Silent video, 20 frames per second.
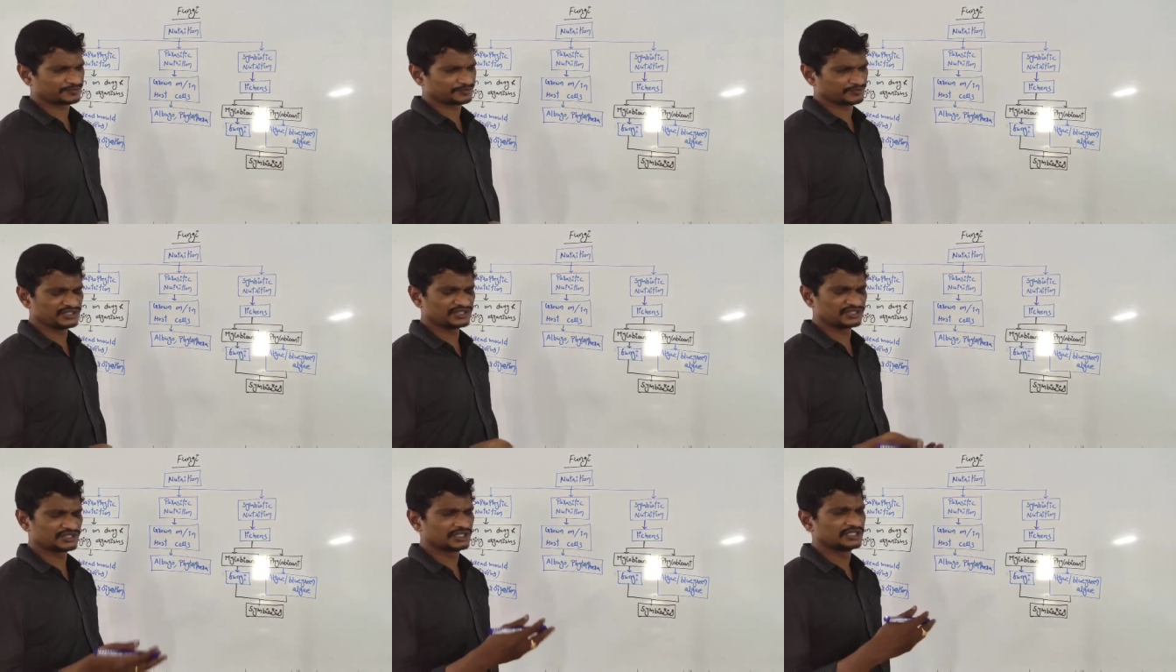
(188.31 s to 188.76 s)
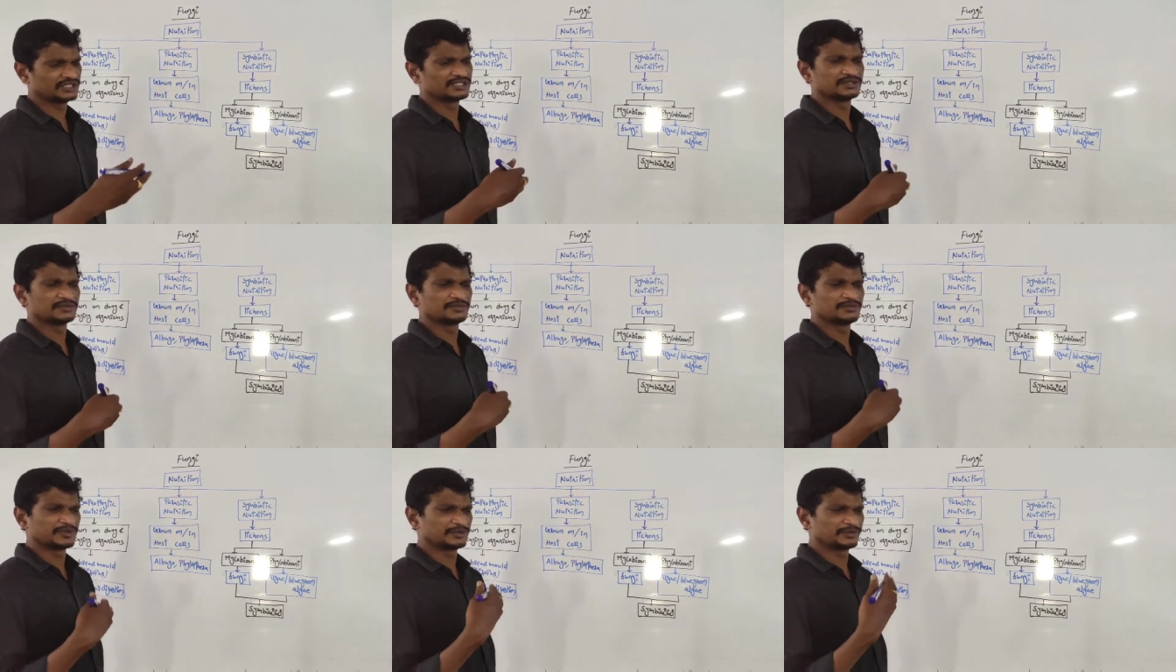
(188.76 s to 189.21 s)
Means
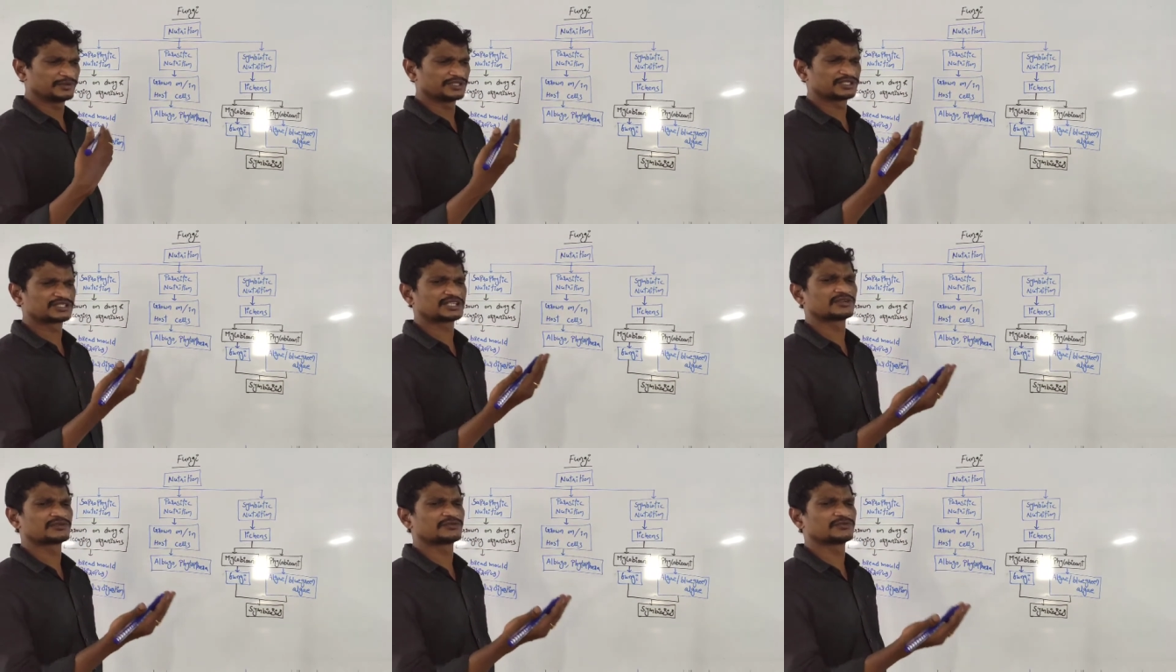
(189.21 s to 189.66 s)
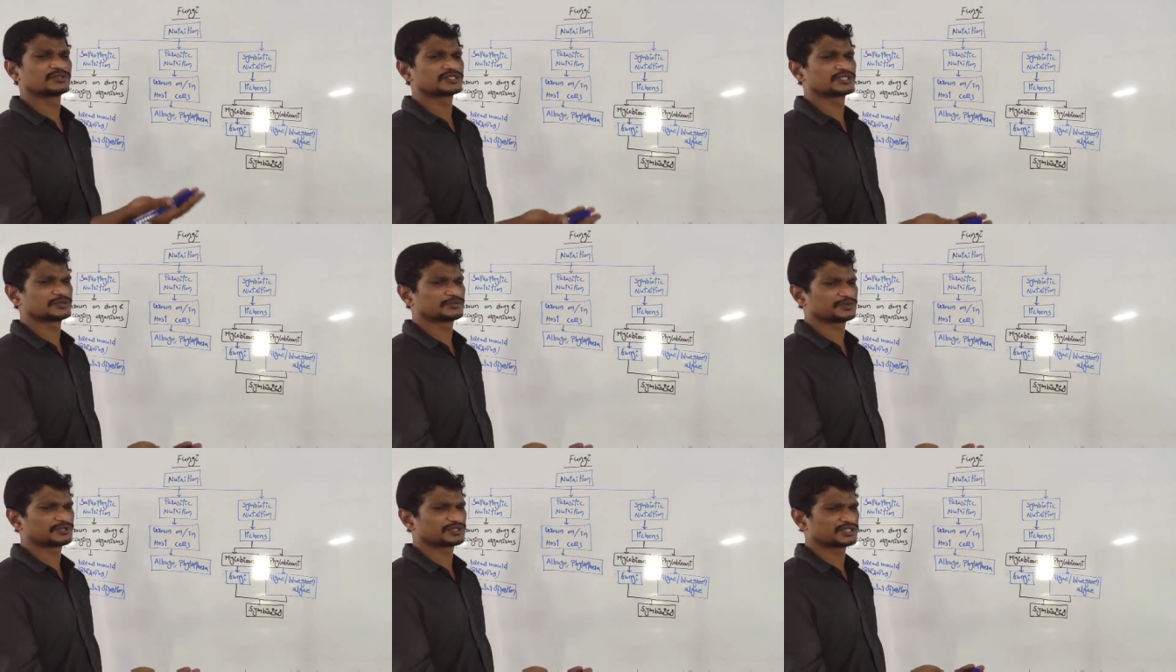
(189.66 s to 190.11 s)
maybe the
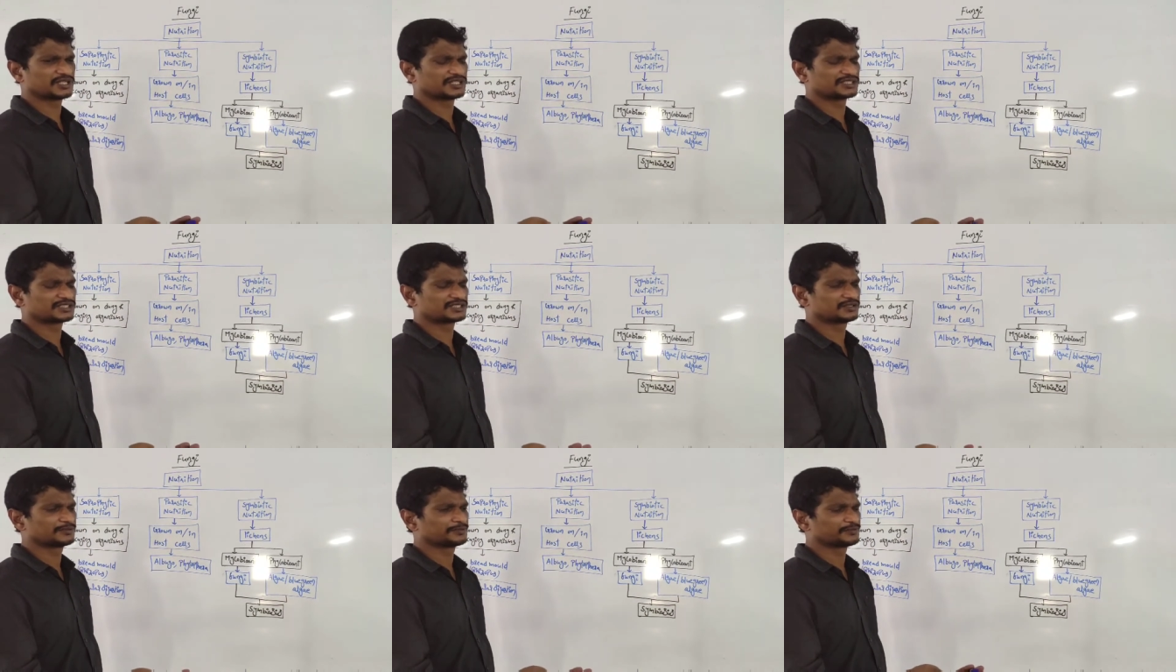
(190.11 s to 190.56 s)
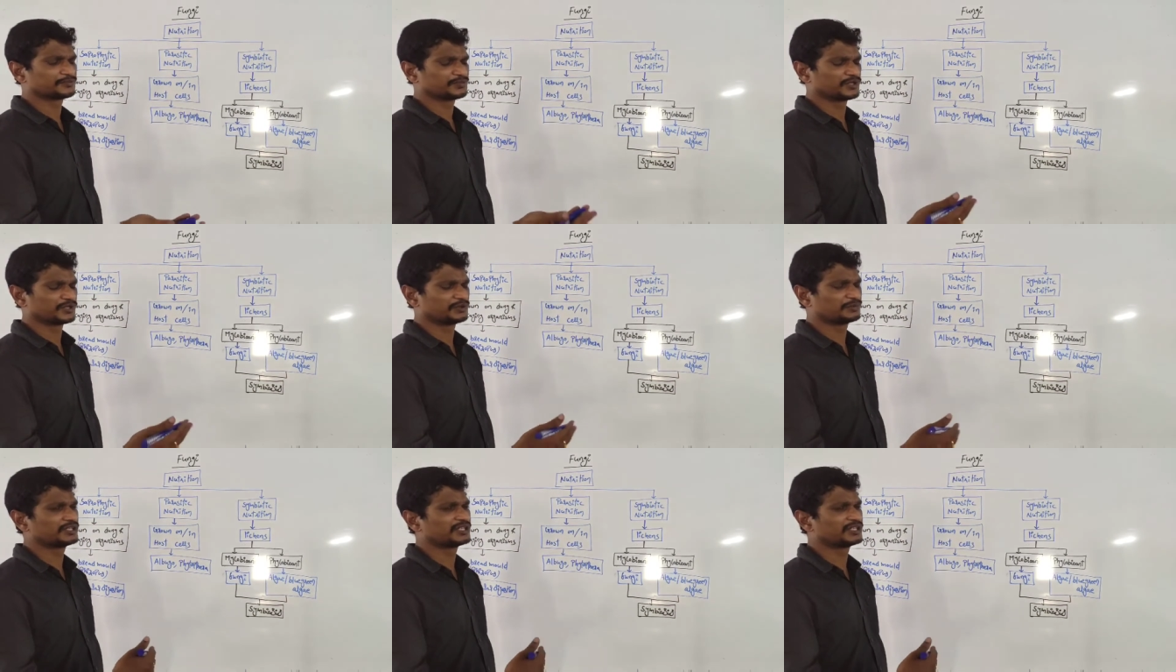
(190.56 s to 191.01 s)
surface of the cells,
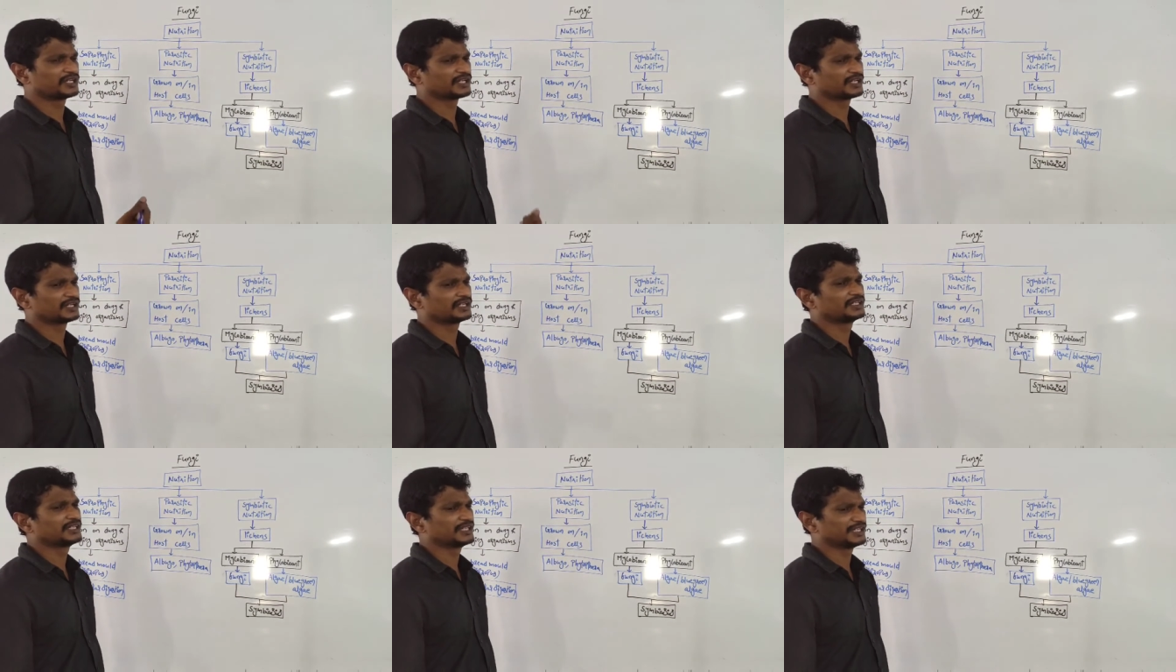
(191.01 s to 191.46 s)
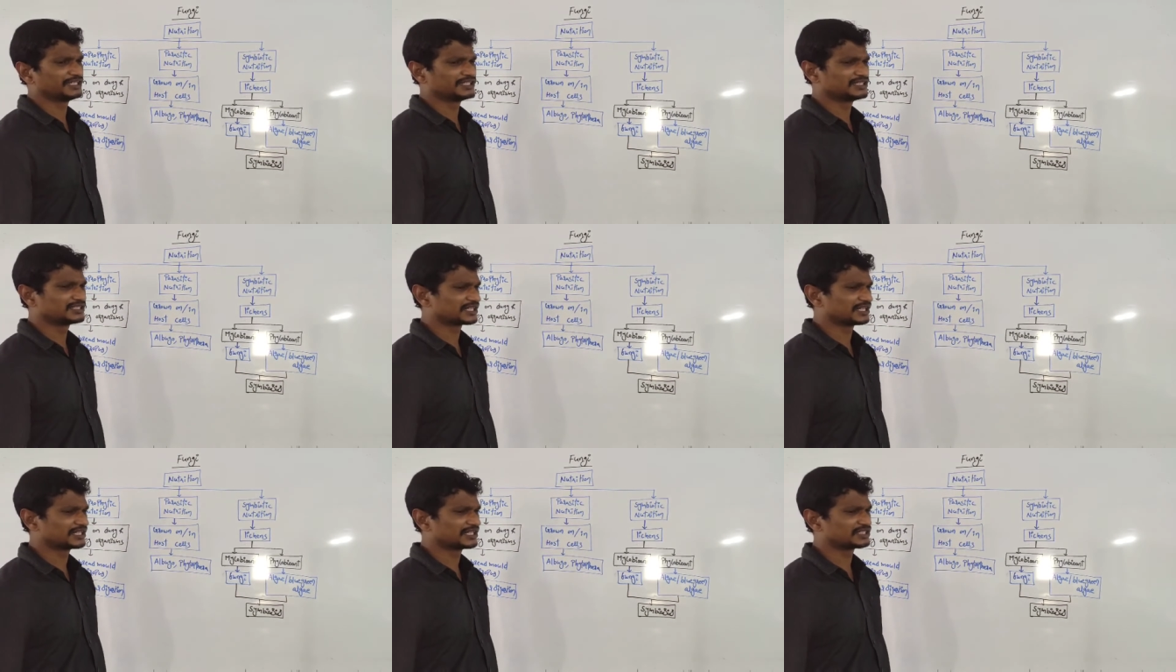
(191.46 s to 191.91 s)
maybe the
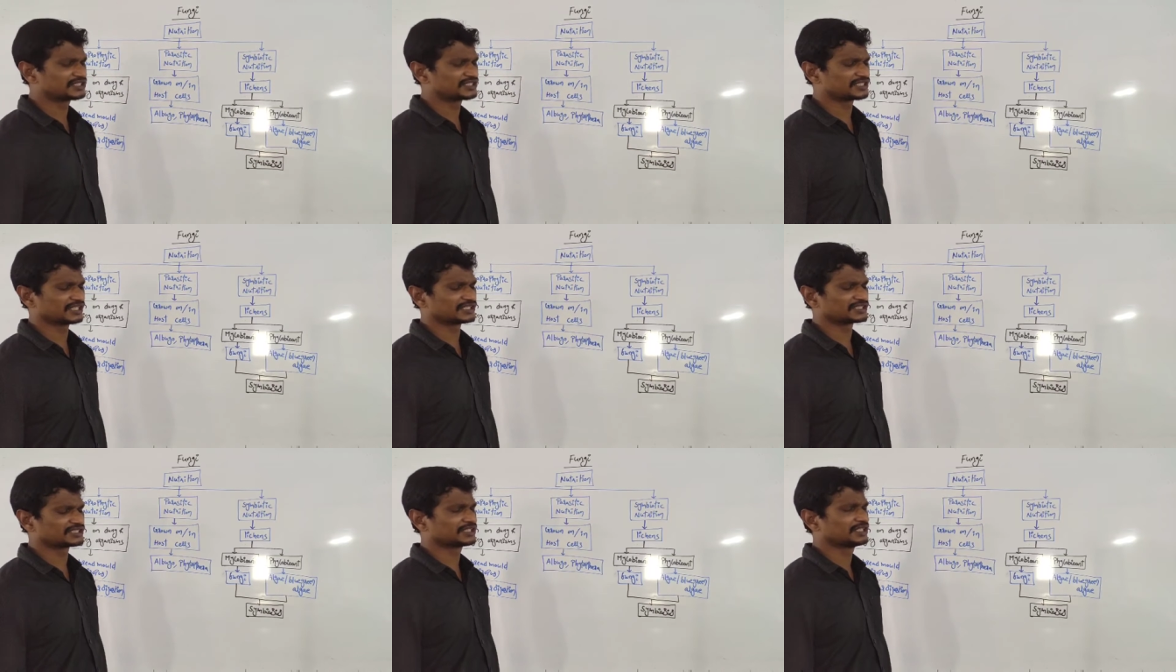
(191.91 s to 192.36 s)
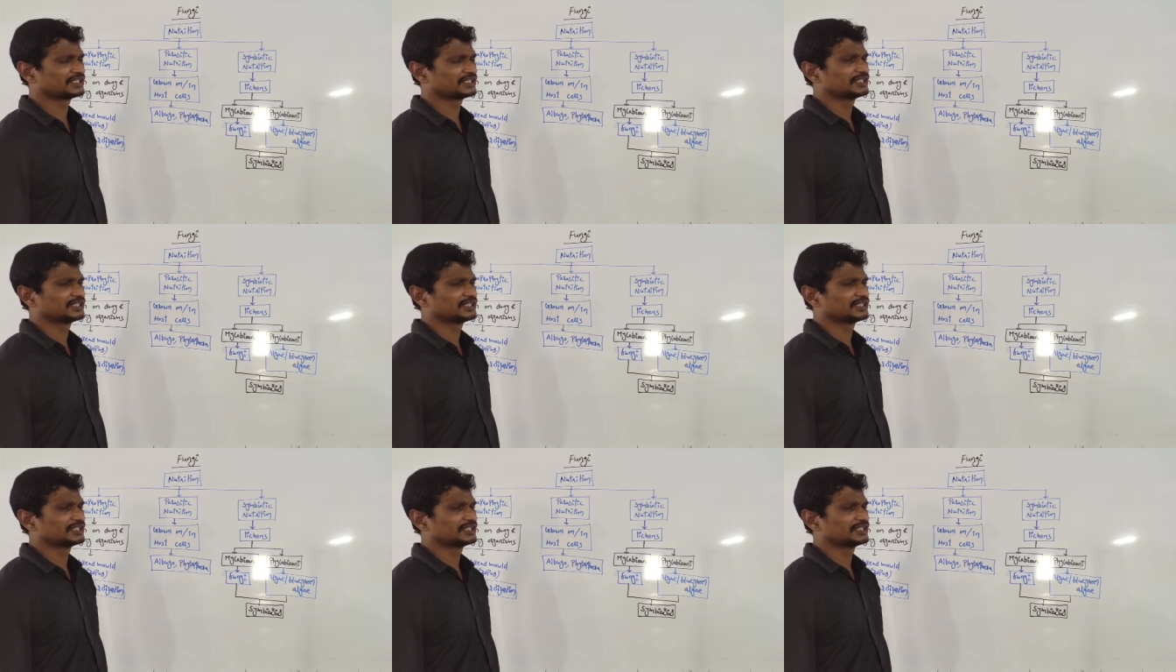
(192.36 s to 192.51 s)
inside cells.